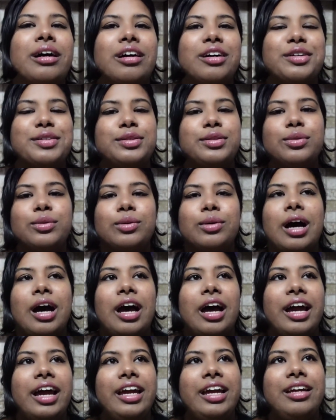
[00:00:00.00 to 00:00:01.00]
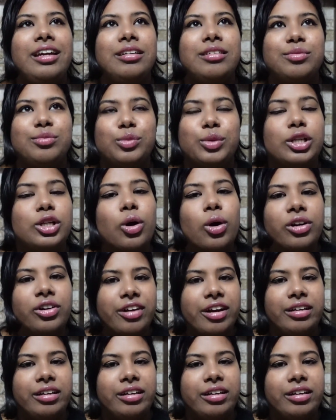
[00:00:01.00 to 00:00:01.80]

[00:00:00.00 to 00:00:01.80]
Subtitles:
So I will not